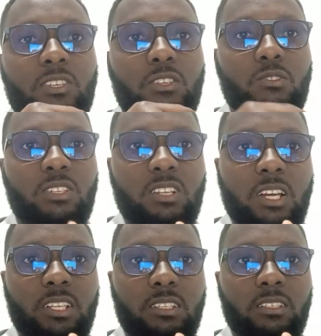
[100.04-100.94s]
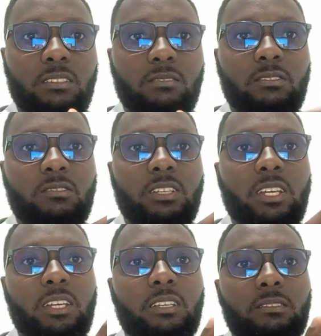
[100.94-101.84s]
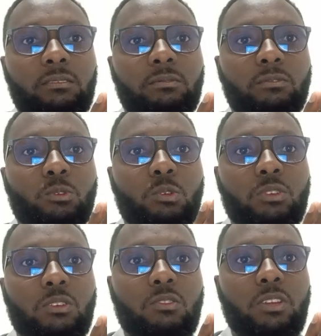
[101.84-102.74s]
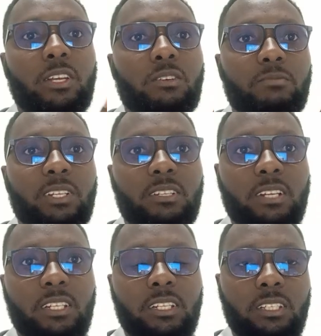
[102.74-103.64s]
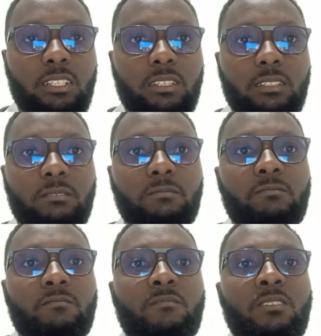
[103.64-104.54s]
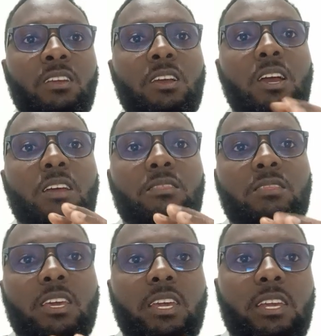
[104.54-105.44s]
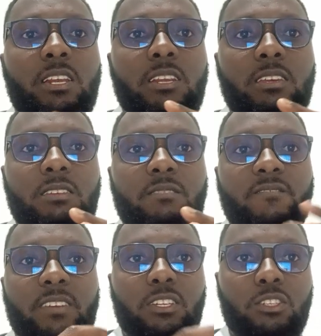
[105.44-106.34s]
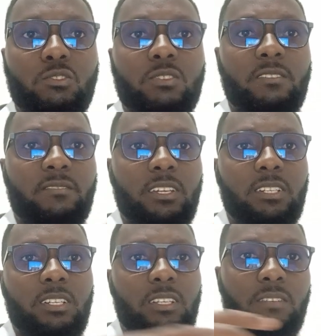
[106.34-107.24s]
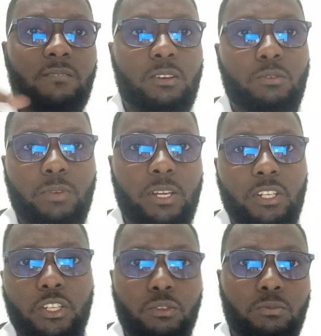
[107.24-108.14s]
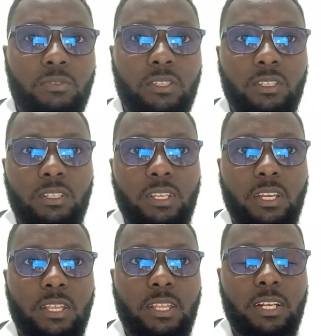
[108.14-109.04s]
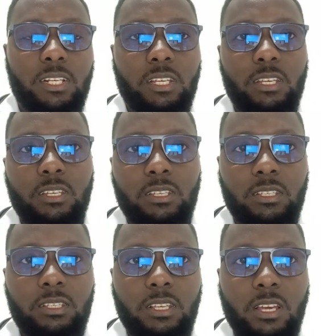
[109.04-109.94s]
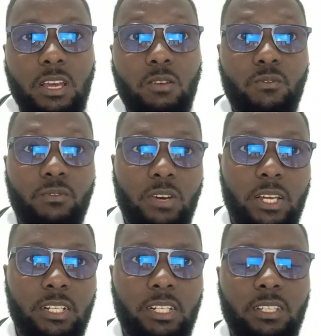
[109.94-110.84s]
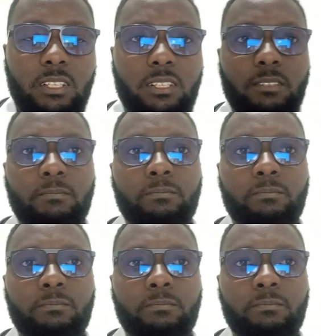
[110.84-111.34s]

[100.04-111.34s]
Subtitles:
uterus, okay, what we call endometritis, and then infection affecting the fallopian tubes, and that is ophuritis,